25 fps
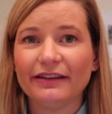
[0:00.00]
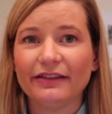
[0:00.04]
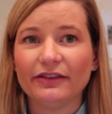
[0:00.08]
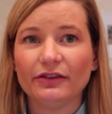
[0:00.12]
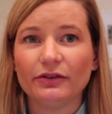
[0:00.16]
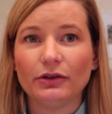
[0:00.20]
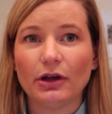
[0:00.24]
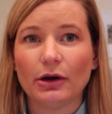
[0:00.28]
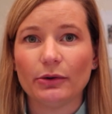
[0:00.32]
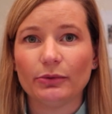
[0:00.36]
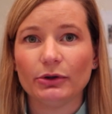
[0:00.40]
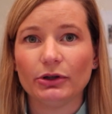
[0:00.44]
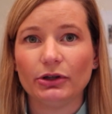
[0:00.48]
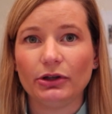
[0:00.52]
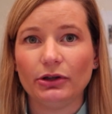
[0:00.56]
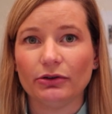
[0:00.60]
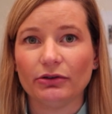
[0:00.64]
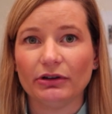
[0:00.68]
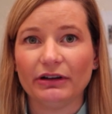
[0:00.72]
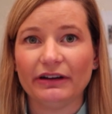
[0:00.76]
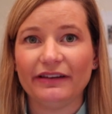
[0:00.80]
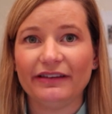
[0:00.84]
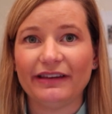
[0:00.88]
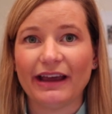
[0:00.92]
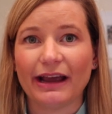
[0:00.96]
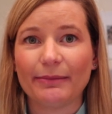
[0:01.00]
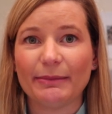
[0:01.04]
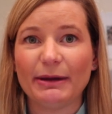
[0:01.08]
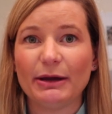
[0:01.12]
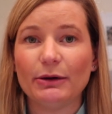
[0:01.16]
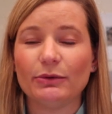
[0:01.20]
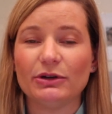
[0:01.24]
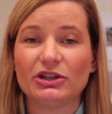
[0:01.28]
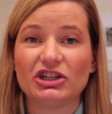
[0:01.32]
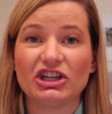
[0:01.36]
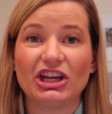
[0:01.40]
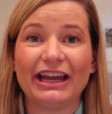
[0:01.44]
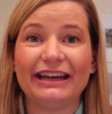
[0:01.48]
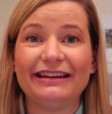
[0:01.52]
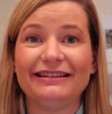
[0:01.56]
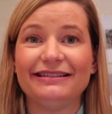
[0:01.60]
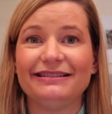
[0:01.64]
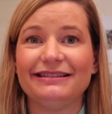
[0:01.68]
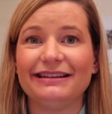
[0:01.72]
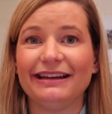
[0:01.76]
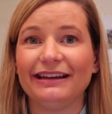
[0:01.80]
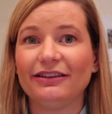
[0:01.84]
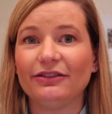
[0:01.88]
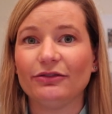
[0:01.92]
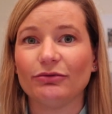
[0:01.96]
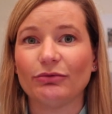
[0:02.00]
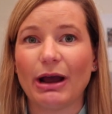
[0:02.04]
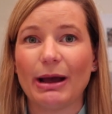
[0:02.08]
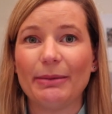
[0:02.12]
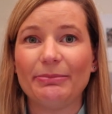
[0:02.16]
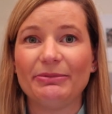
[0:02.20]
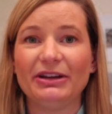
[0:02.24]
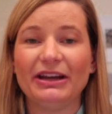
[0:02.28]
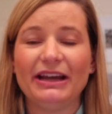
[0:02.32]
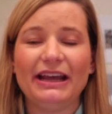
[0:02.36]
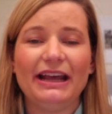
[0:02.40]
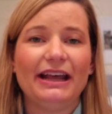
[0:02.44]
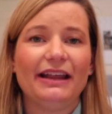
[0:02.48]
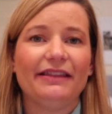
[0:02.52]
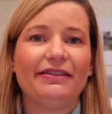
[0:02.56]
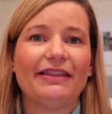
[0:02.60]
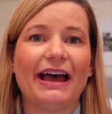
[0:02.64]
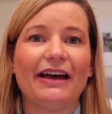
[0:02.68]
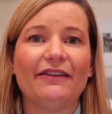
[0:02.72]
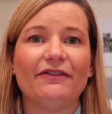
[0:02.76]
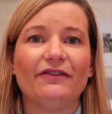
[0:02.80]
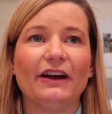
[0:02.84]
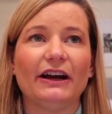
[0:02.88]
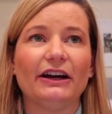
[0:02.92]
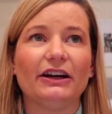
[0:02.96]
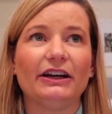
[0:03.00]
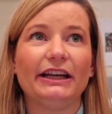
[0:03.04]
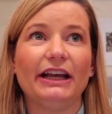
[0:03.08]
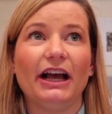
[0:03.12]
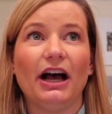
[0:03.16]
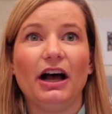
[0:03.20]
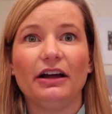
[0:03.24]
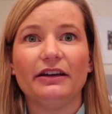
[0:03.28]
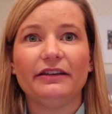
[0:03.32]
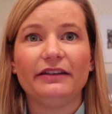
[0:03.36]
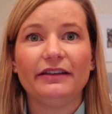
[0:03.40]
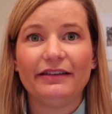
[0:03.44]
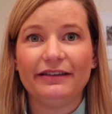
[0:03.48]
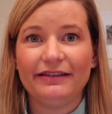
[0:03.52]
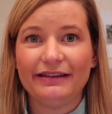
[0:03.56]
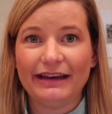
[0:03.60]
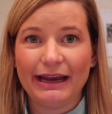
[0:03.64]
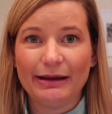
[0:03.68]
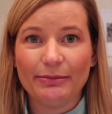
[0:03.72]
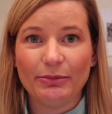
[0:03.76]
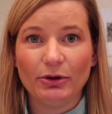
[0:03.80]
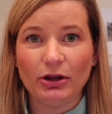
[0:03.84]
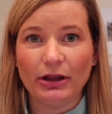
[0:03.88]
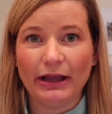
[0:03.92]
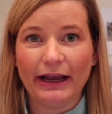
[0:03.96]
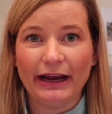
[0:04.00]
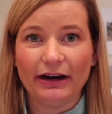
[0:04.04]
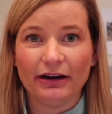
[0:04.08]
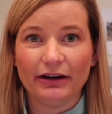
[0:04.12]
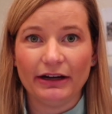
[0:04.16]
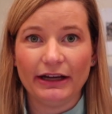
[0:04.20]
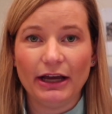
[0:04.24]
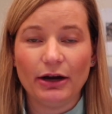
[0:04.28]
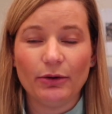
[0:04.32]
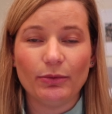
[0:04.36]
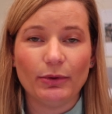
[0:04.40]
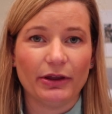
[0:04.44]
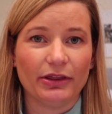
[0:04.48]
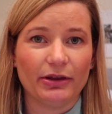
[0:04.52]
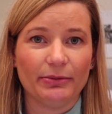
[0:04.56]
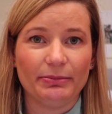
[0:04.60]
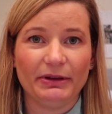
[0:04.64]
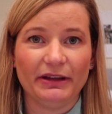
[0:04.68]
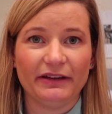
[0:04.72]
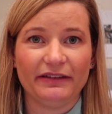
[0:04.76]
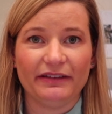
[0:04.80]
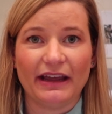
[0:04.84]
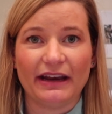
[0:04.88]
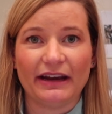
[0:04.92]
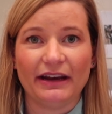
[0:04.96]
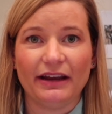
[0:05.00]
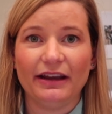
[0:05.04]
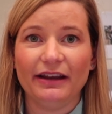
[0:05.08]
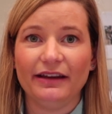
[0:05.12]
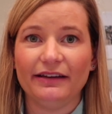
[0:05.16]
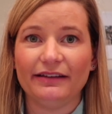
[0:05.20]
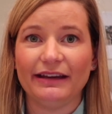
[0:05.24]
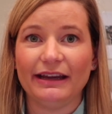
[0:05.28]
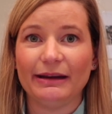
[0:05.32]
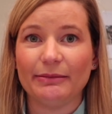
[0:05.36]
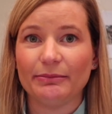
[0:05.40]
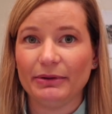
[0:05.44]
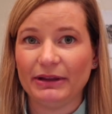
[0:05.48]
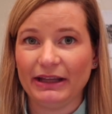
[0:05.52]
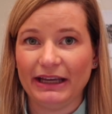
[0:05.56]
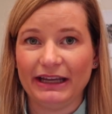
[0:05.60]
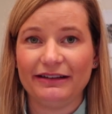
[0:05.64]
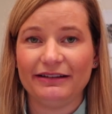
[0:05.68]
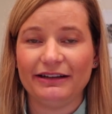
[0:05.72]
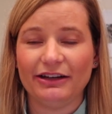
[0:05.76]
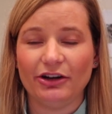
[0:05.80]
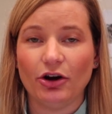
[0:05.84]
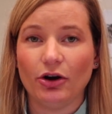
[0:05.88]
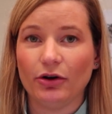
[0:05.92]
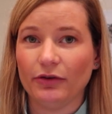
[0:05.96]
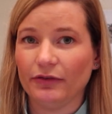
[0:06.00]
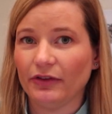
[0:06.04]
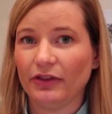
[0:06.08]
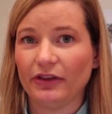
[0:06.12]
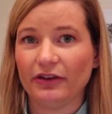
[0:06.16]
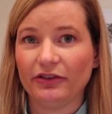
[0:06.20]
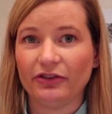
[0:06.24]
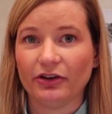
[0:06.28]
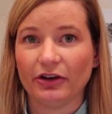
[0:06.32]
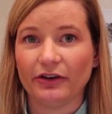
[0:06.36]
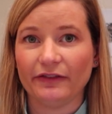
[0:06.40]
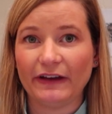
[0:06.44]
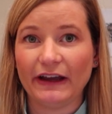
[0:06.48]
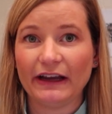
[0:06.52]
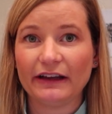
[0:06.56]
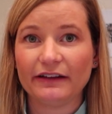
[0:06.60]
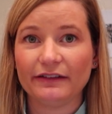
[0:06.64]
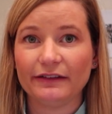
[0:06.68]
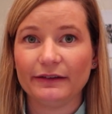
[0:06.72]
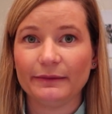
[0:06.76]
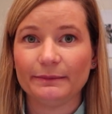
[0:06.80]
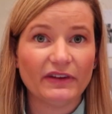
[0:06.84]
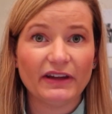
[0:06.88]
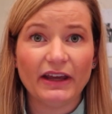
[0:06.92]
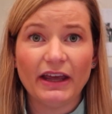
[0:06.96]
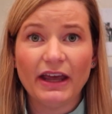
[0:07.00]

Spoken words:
in the lower uterine segment, which can disrupt that very unstable area where the placenta is implanted over the cervix.